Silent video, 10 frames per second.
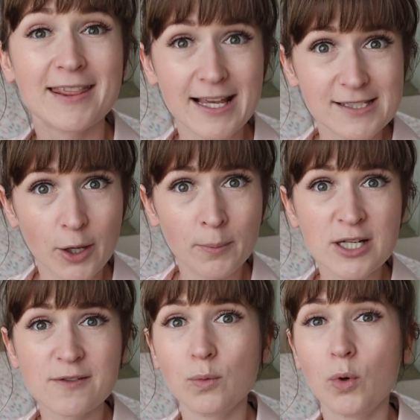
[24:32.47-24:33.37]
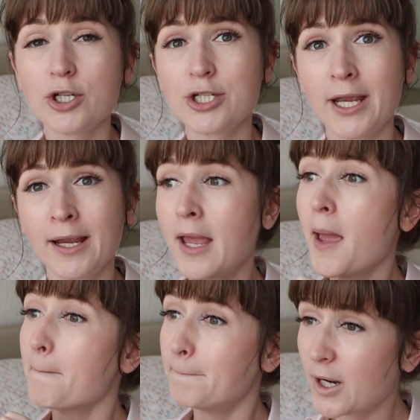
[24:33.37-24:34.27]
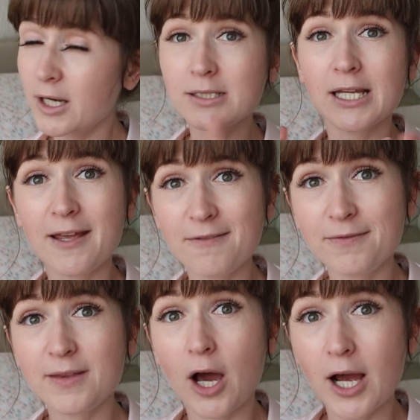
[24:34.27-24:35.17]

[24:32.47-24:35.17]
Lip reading: Thanks so much for watching. But if